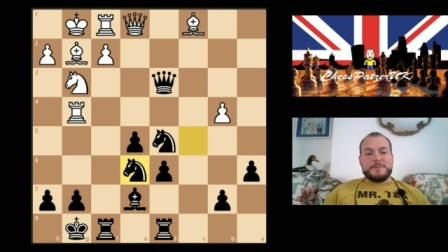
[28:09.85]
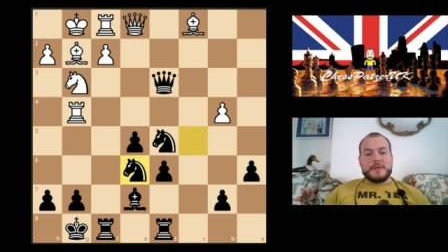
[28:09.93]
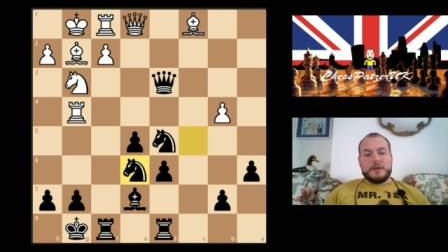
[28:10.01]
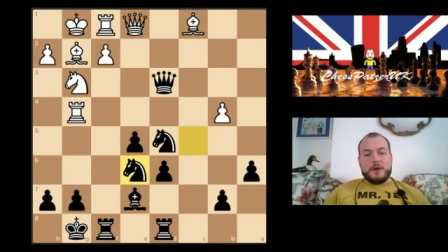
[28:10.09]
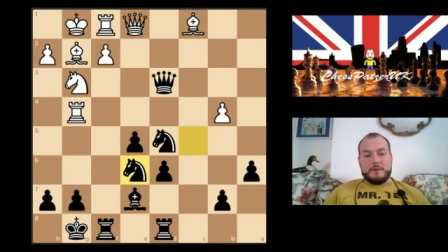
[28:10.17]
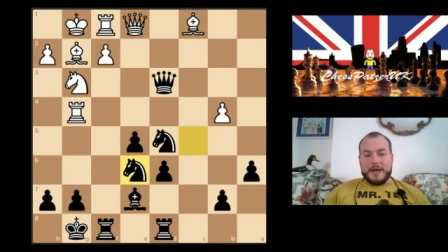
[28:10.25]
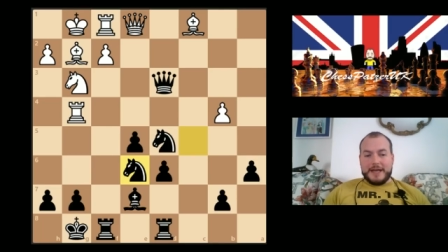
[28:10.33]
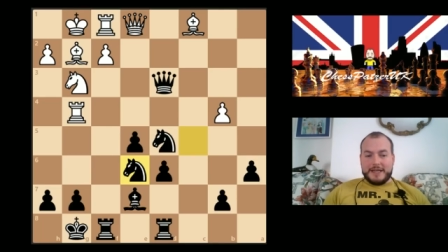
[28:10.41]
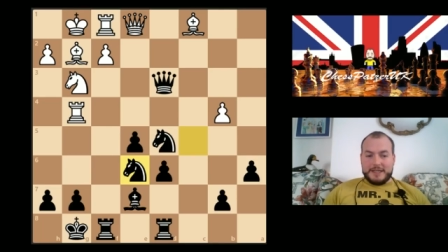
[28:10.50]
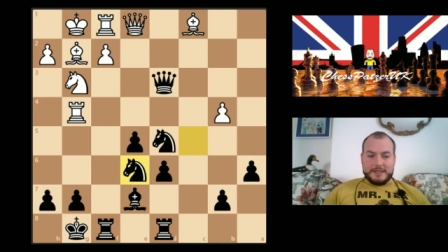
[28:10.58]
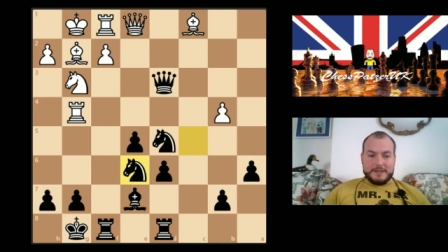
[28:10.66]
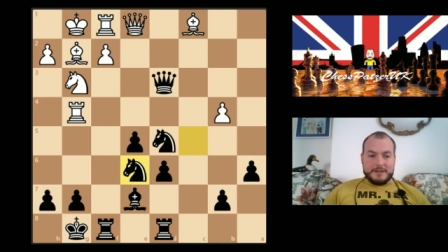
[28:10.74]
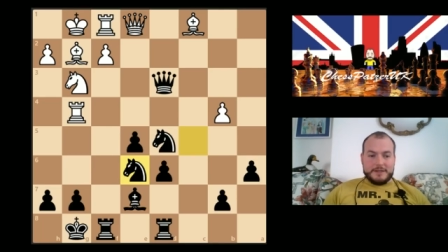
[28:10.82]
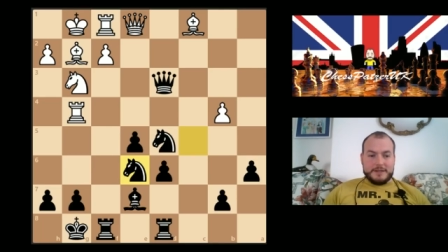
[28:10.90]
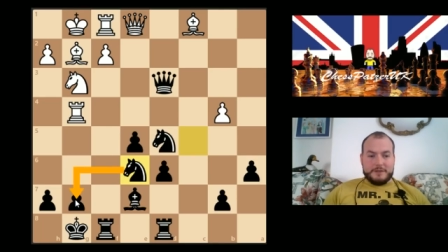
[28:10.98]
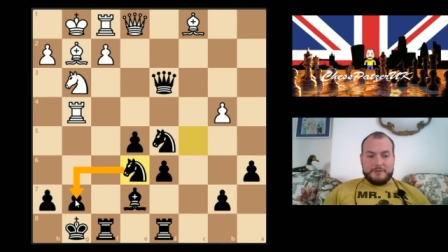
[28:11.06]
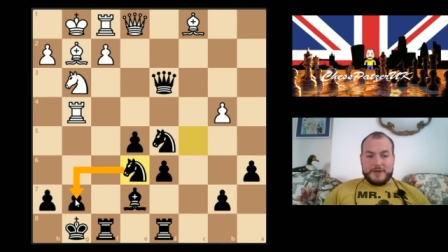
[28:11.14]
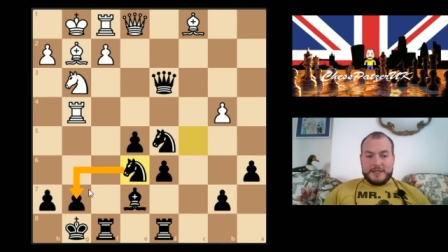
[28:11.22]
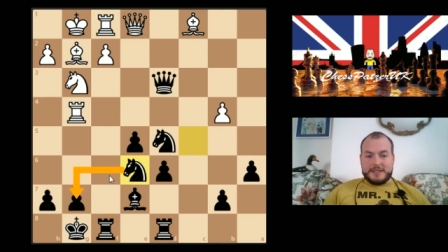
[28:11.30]
The knight back
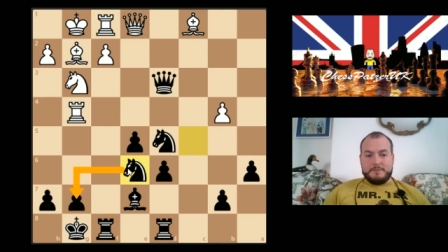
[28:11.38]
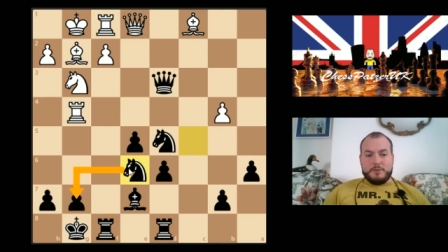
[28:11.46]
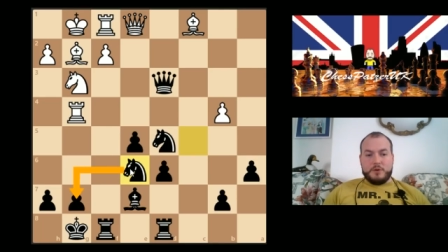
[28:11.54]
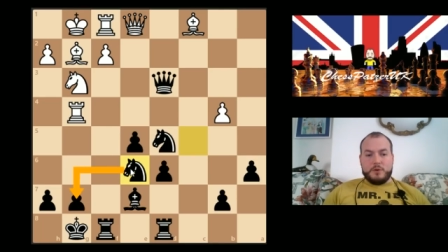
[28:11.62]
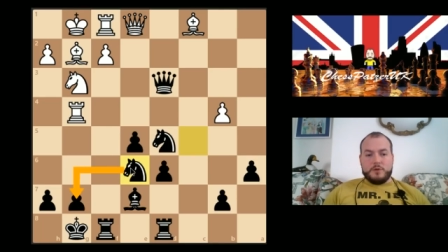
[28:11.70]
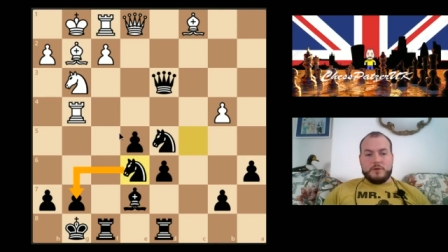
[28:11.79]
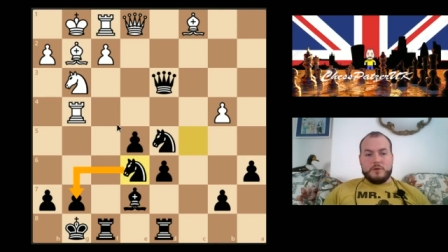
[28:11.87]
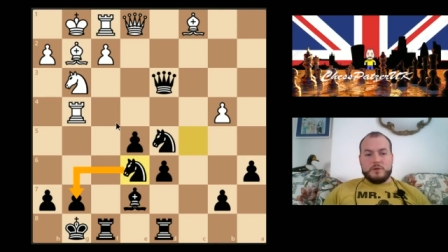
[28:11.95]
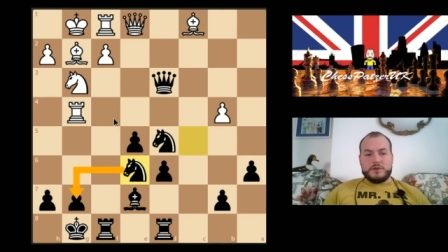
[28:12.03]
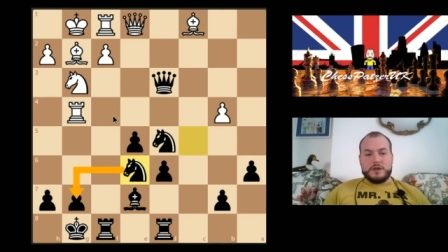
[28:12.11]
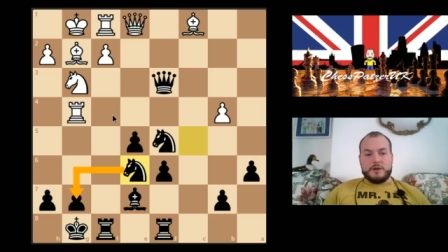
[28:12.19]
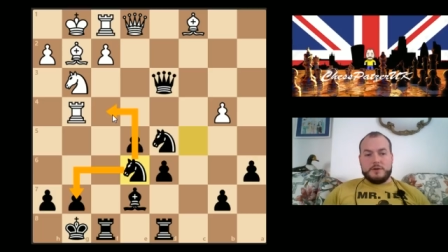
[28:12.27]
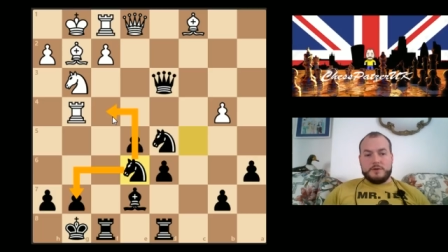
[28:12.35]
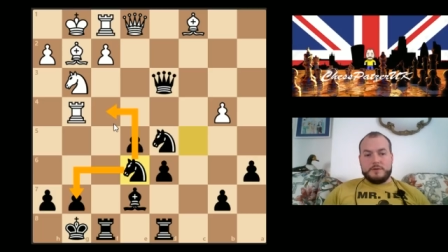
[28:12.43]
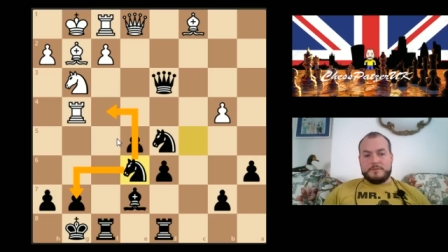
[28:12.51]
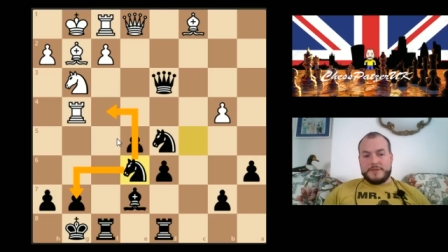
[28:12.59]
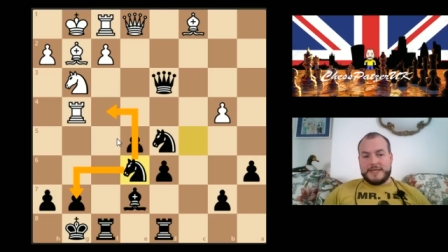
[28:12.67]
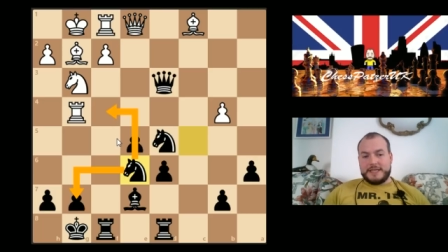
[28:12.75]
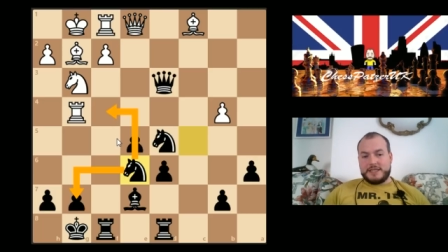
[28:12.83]
defends the pawn. Also,
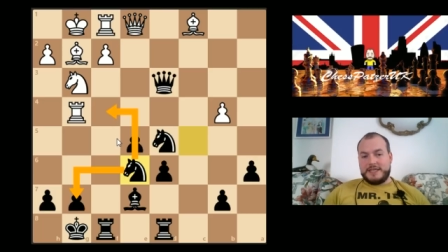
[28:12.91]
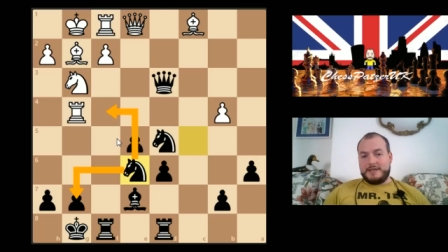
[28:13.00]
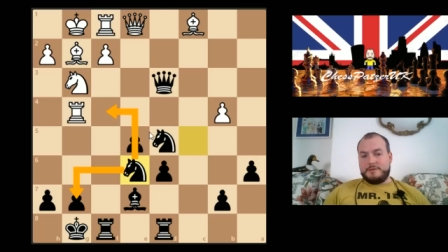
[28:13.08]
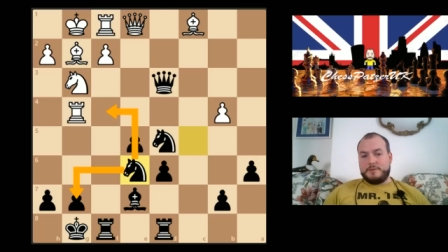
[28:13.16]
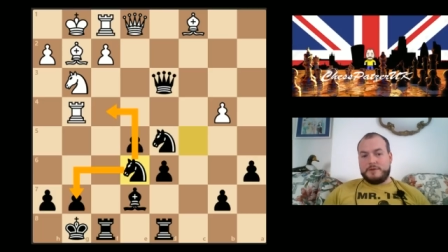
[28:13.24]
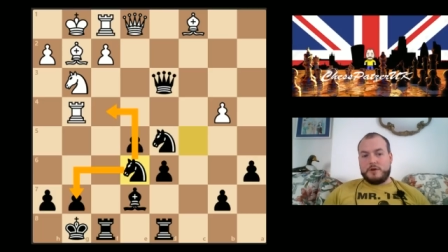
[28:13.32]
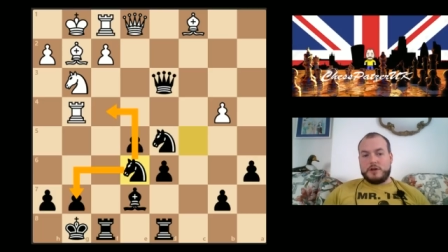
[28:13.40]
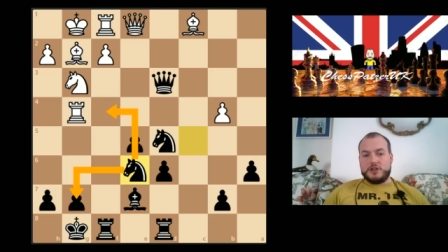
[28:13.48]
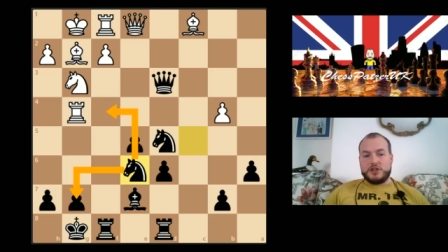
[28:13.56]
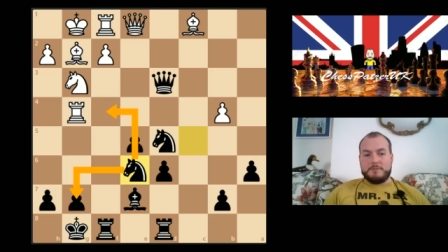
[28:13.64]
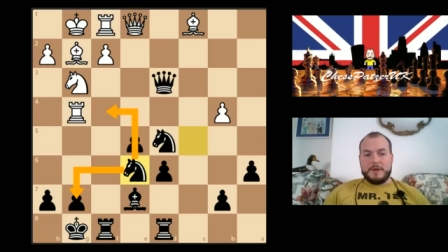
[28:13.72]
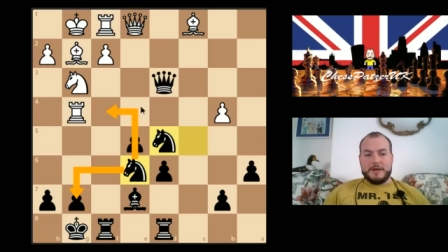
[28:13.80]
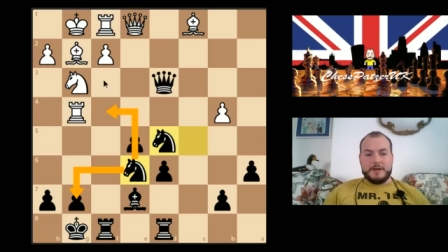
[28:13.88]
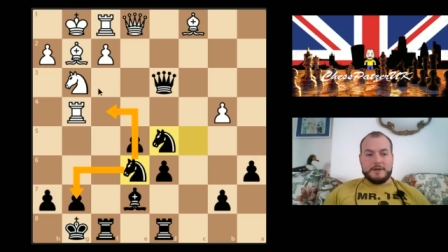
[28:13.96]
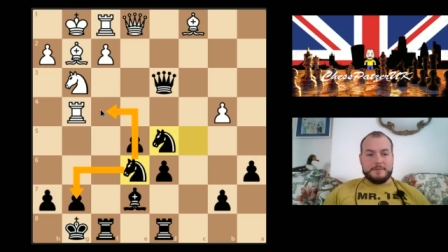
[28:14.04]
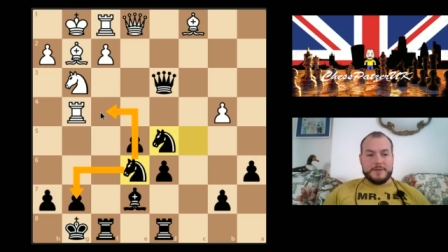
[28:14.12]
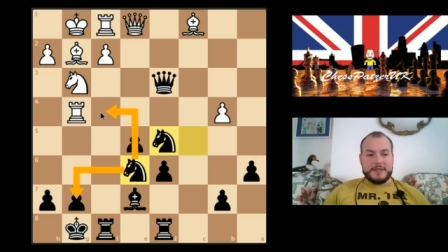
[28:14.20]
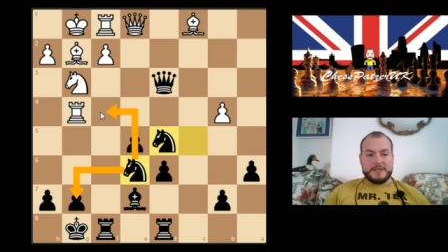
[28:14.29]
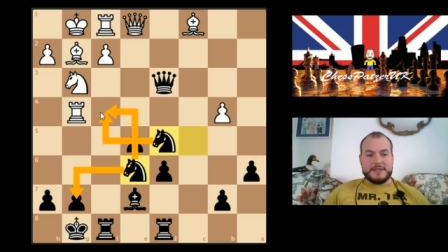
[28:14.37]
potentially, we've got a jumper
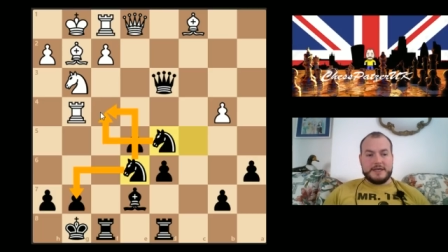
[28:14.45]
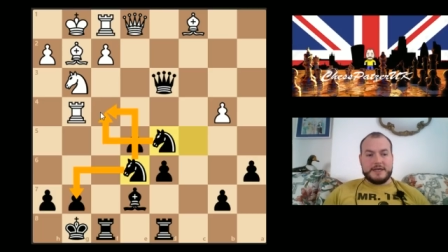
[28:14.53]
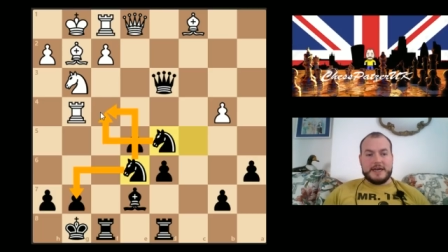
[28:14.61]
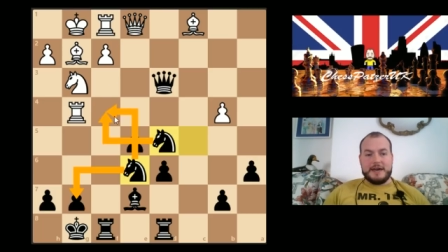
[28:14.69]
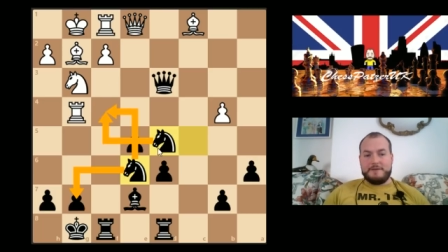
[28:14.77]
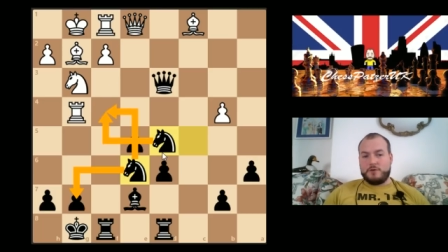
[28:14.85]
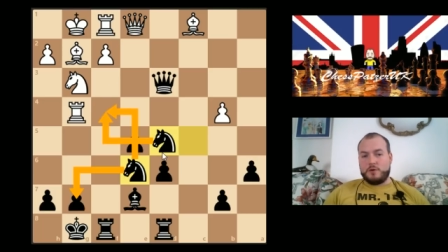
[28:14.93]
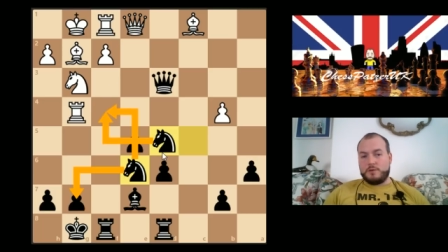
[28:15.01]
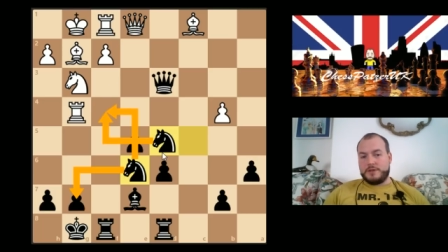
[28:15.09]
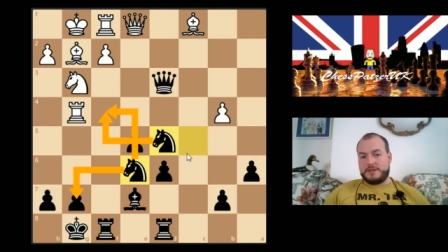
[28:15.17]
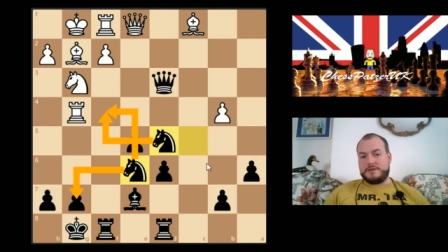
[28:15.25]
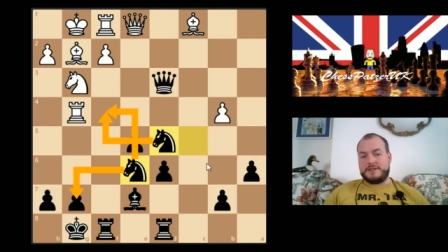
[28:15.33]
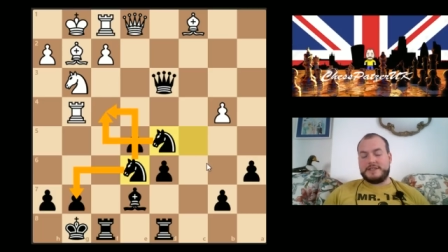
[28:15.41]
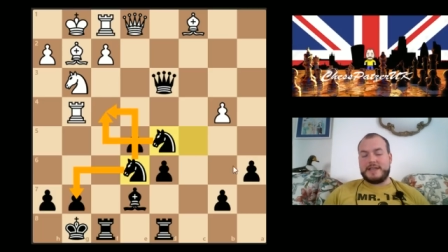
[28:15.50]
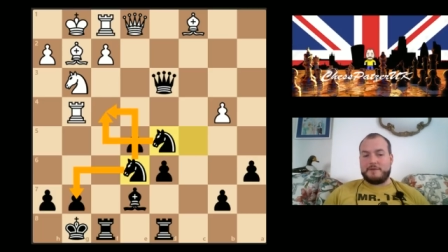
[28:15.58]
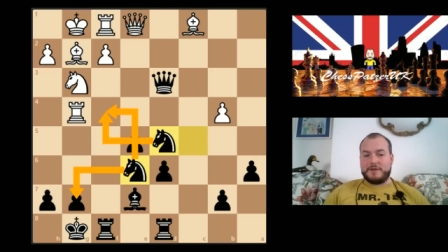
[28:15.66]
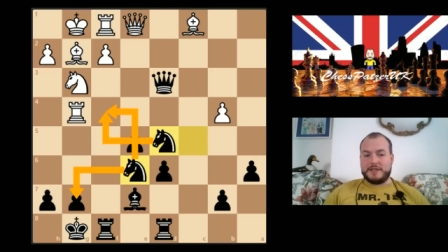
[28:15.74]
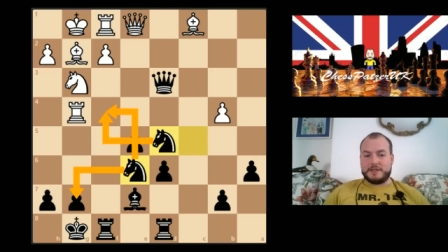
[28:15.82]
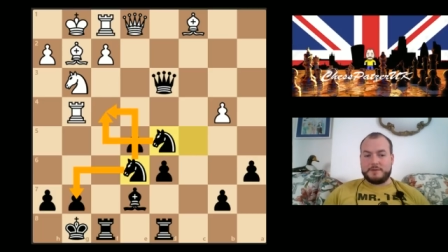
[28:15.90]
into f4, which is
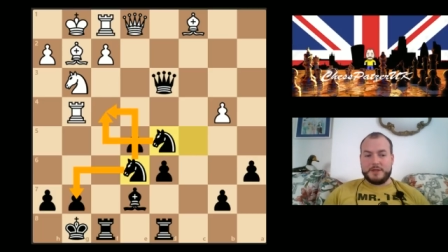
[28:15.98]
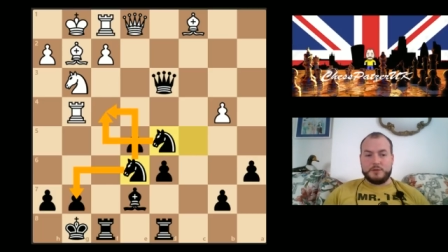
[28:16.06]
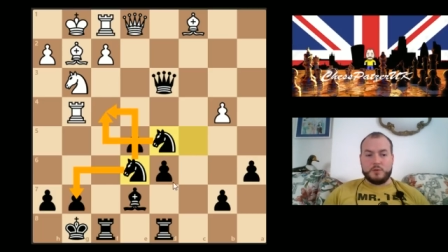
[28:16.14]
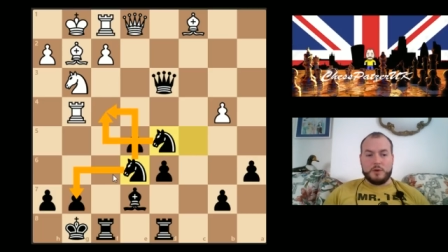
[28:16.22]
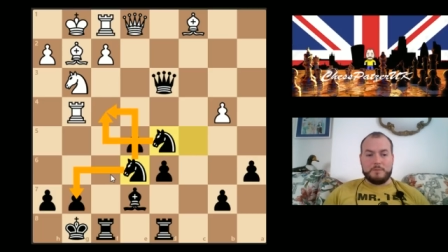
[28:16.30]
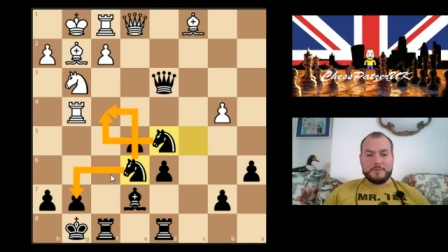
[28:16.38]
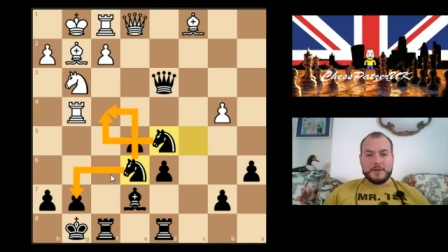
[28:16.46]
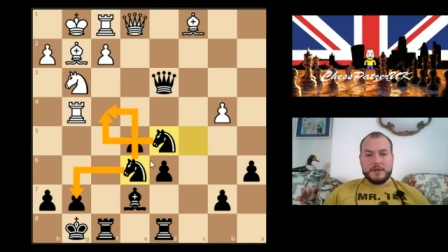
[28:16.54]
definitely something you want.